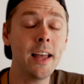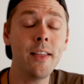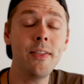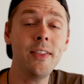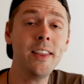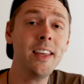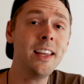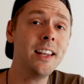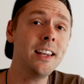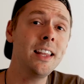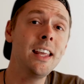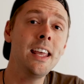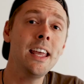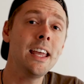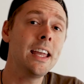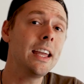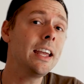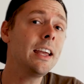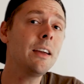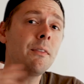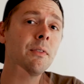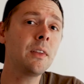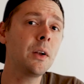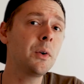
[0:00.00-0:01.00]
And then
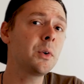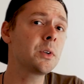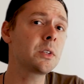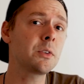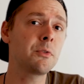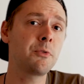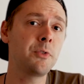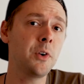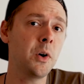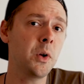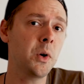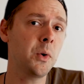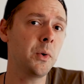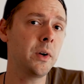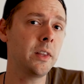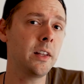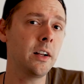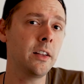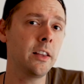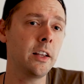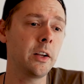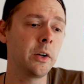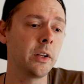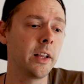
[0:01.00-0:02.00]
if there was a photo in
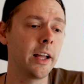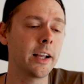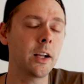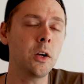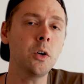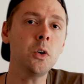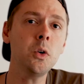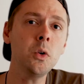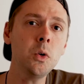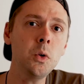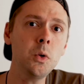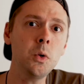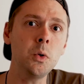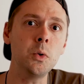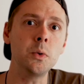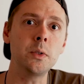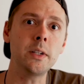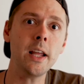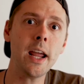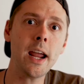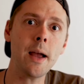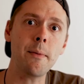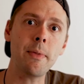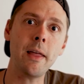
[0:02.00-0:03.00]
there that you're like, ooh,
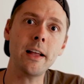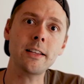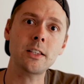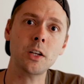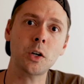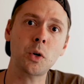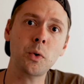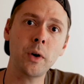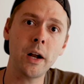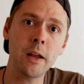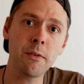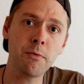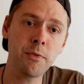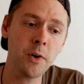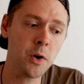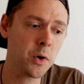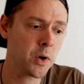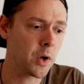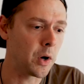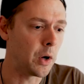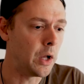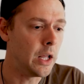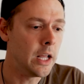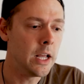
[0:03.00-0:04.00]
damn, that's a great
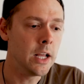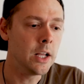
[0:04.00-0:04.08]
photo,